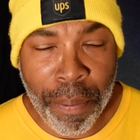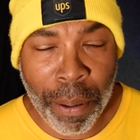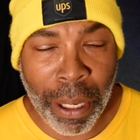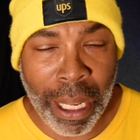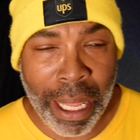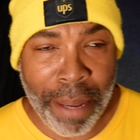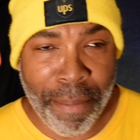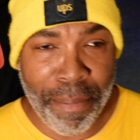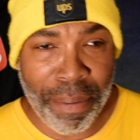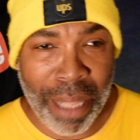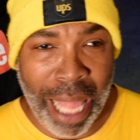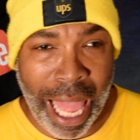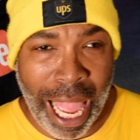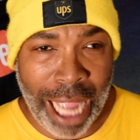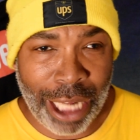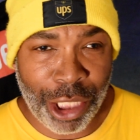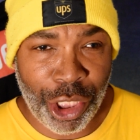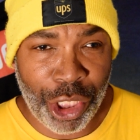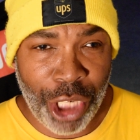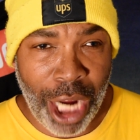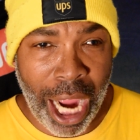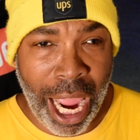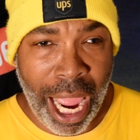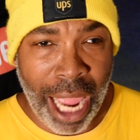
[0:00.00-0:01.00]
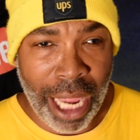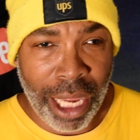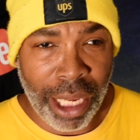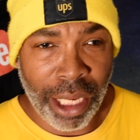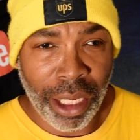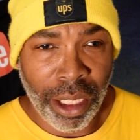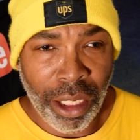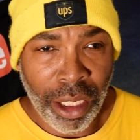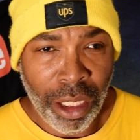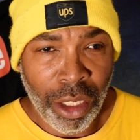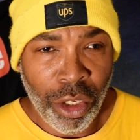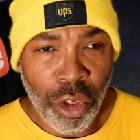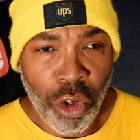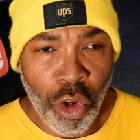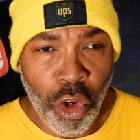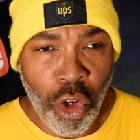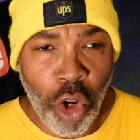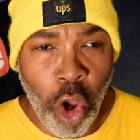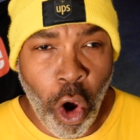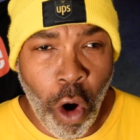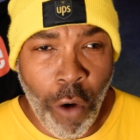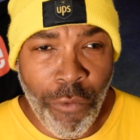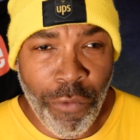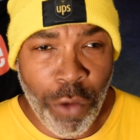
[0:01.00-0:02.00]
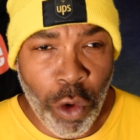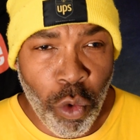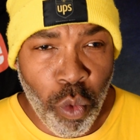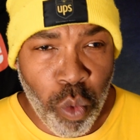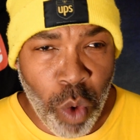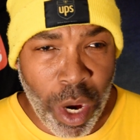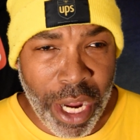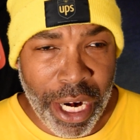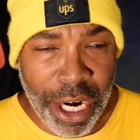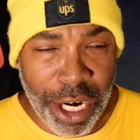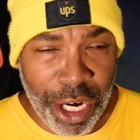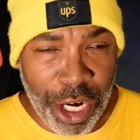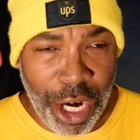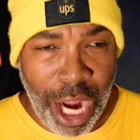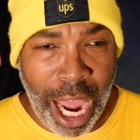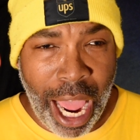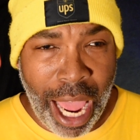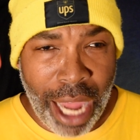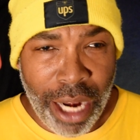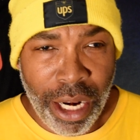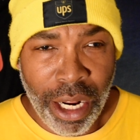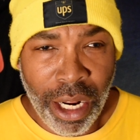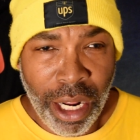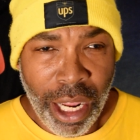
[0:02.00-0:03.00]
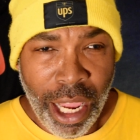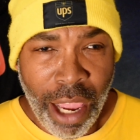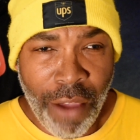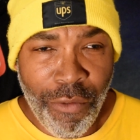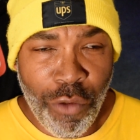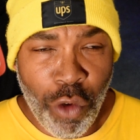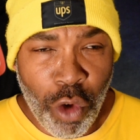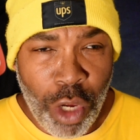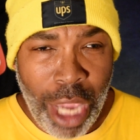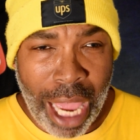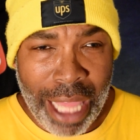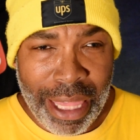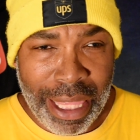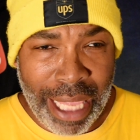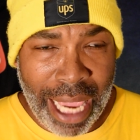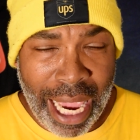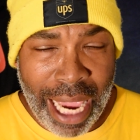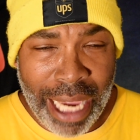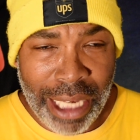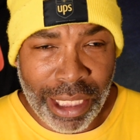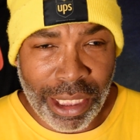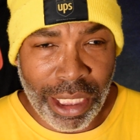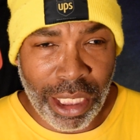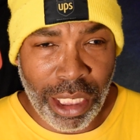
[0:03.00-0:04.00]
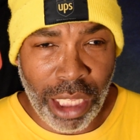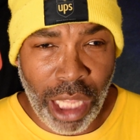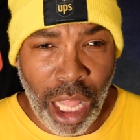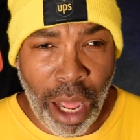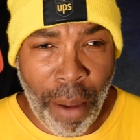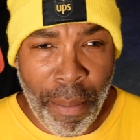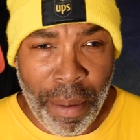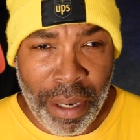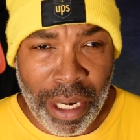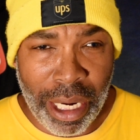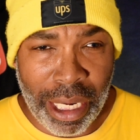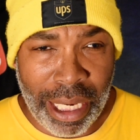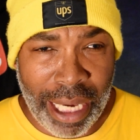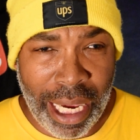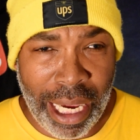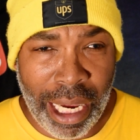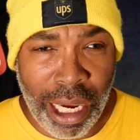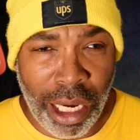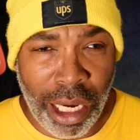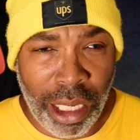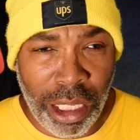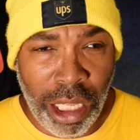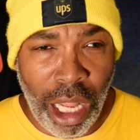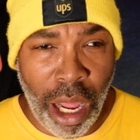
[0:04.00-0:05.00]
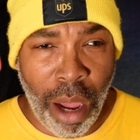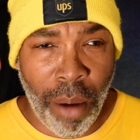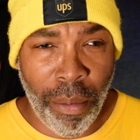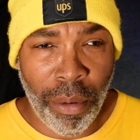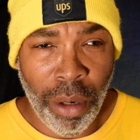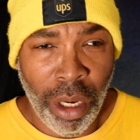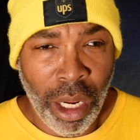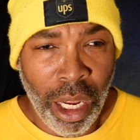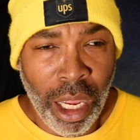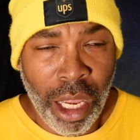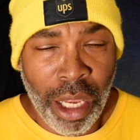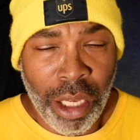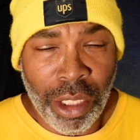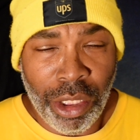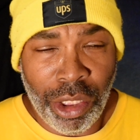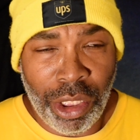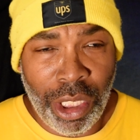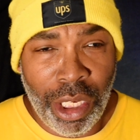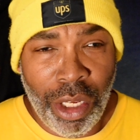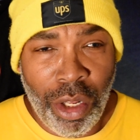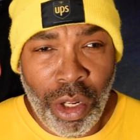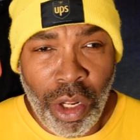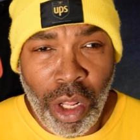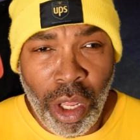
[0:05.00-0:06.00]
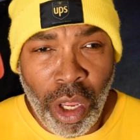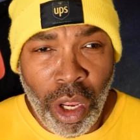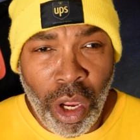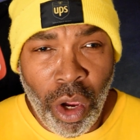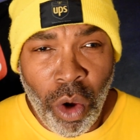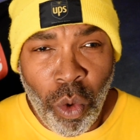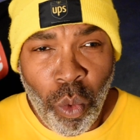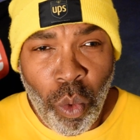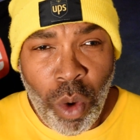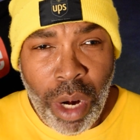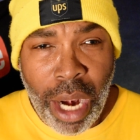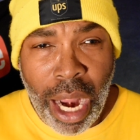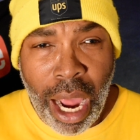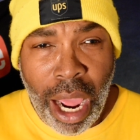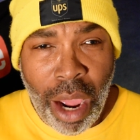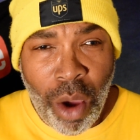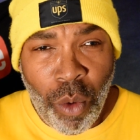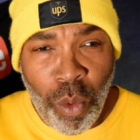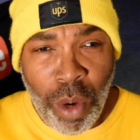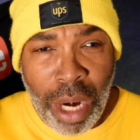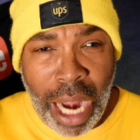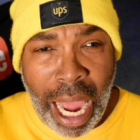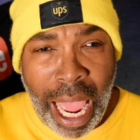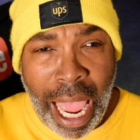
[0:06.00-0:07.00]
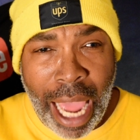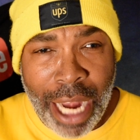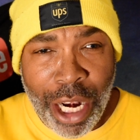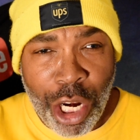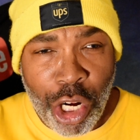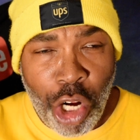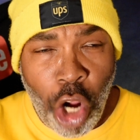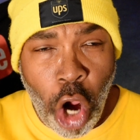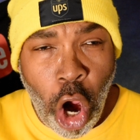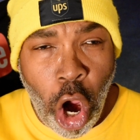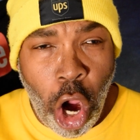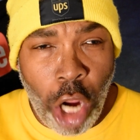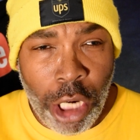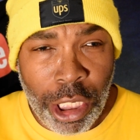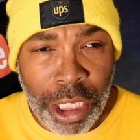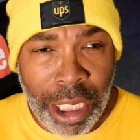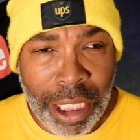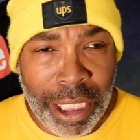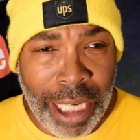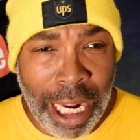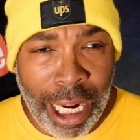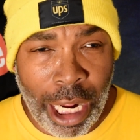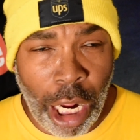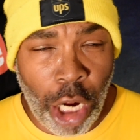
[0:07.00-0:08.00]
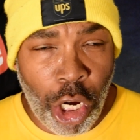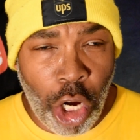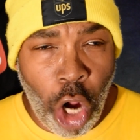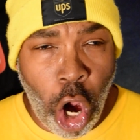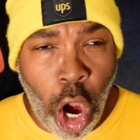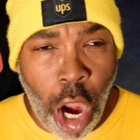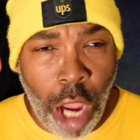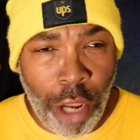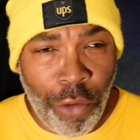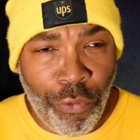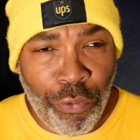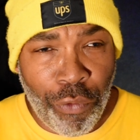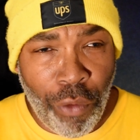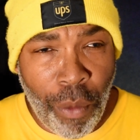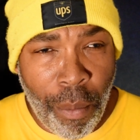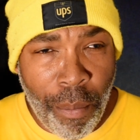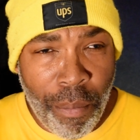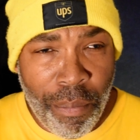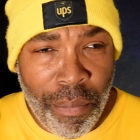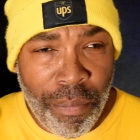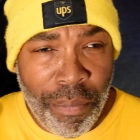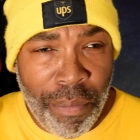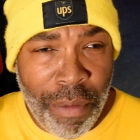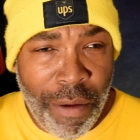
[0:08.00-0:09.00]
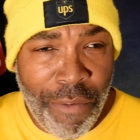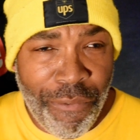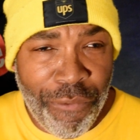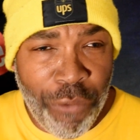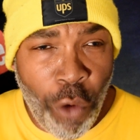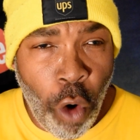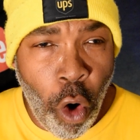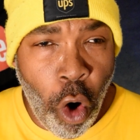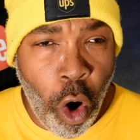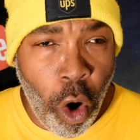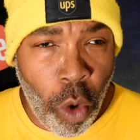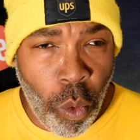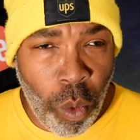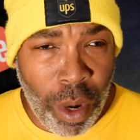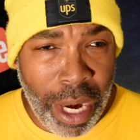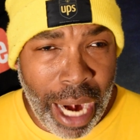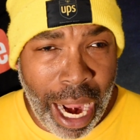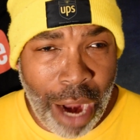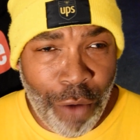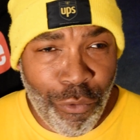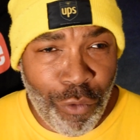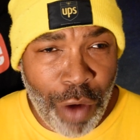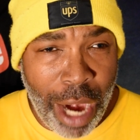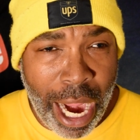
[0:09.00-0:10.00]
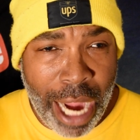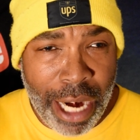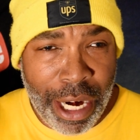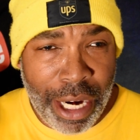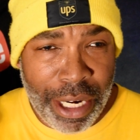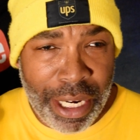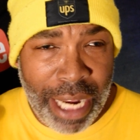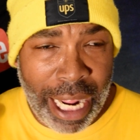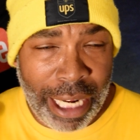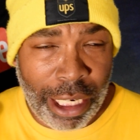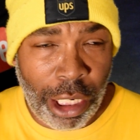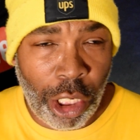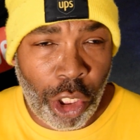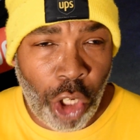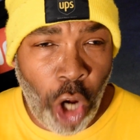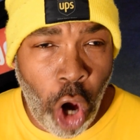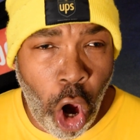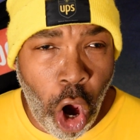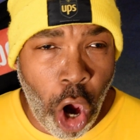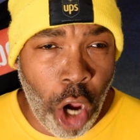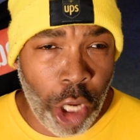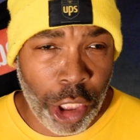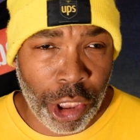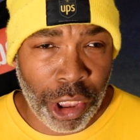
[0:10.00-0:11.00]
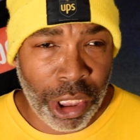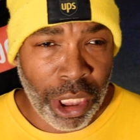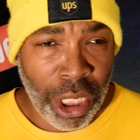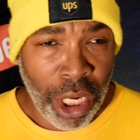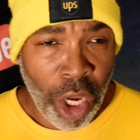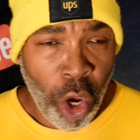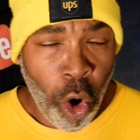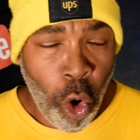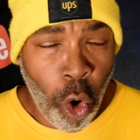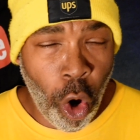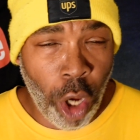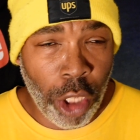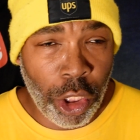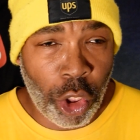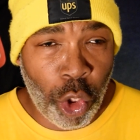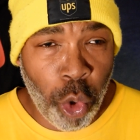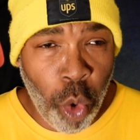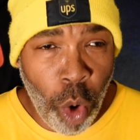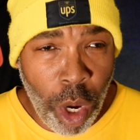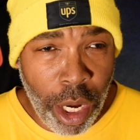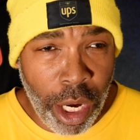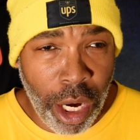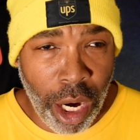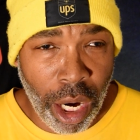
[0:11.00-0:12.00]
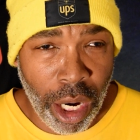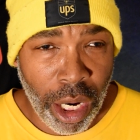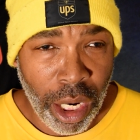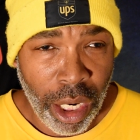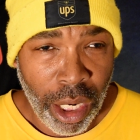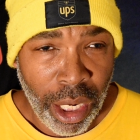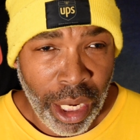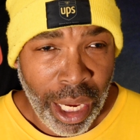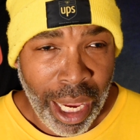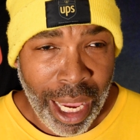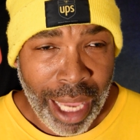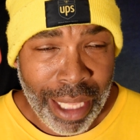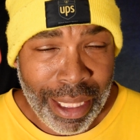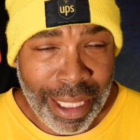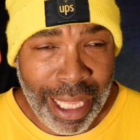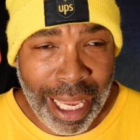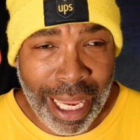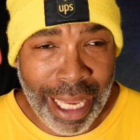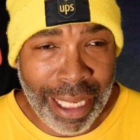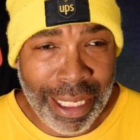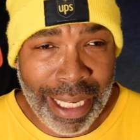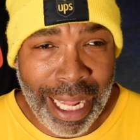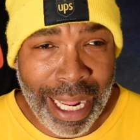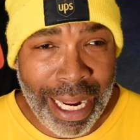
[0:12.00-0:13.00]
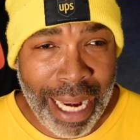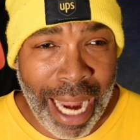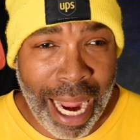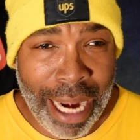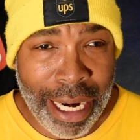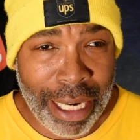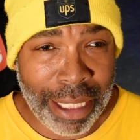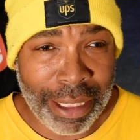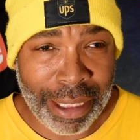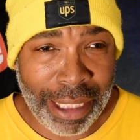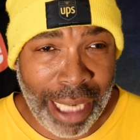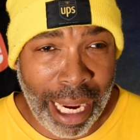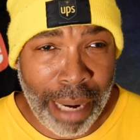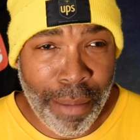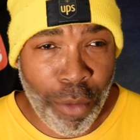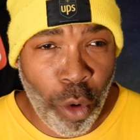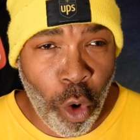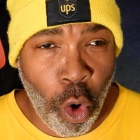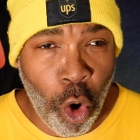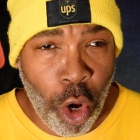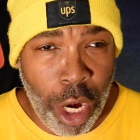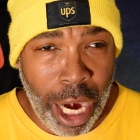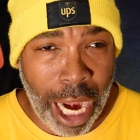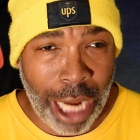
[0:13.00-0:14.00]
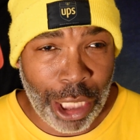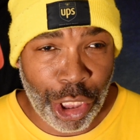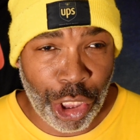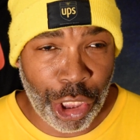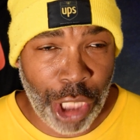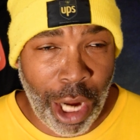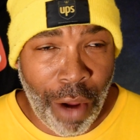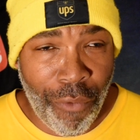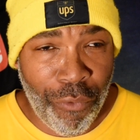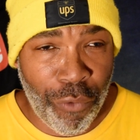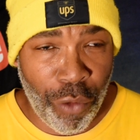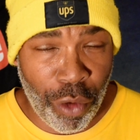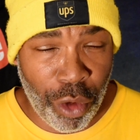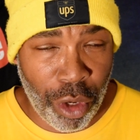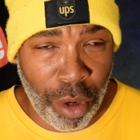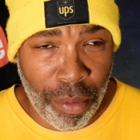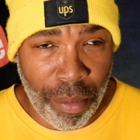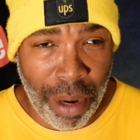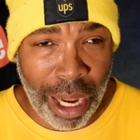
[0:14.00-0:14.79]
play blackjack. You know if you win or not. If you got the ace club and the king club. See, when I had the deck of cards from before, when I ran the deck of cards on Twitter, they not in the same order. I shuffled